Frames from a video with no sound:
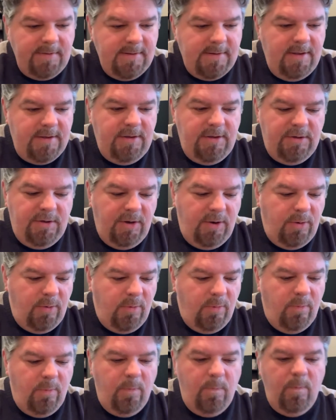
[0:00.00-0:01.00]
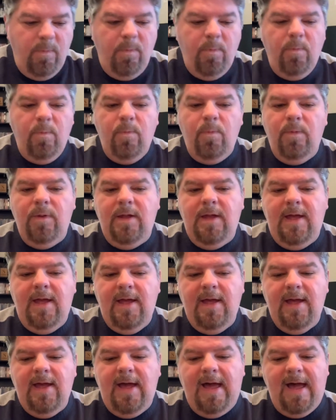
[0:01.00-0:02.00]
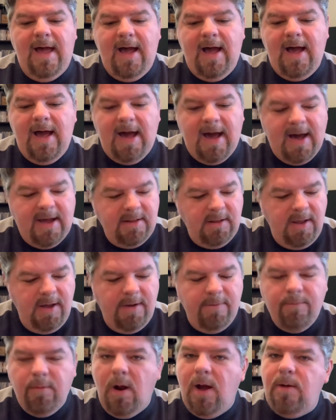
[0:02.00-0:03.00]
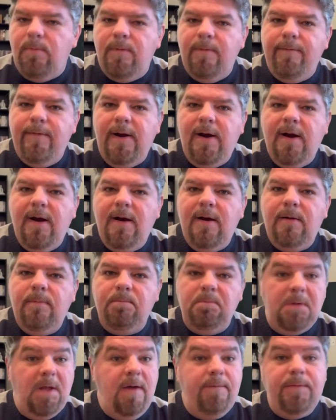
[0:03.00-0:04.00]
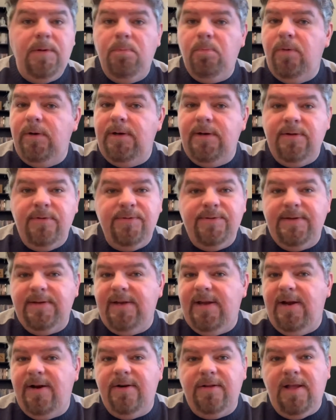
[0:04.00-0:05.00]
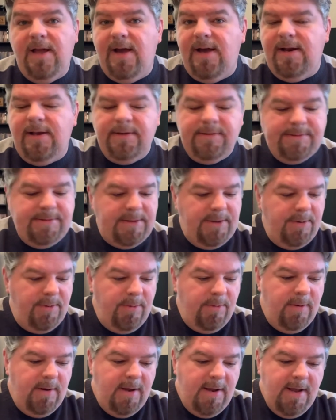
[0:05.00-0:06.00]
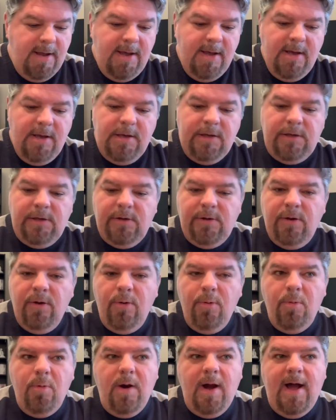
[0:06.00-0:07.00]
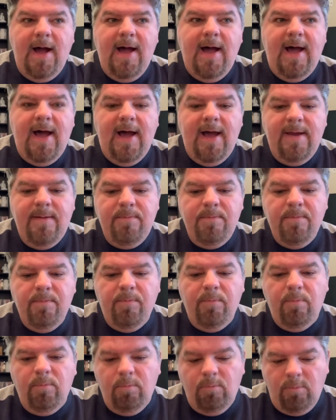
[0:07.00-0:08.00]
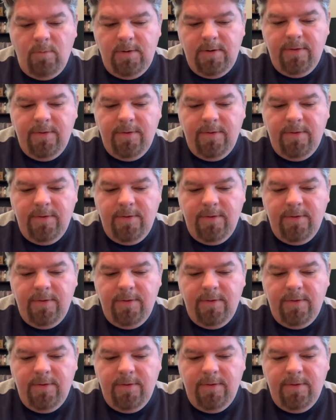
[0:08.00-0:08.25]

You know, I love Ron Rivera. Loved him when he was in Carolina. So, you know, I'm one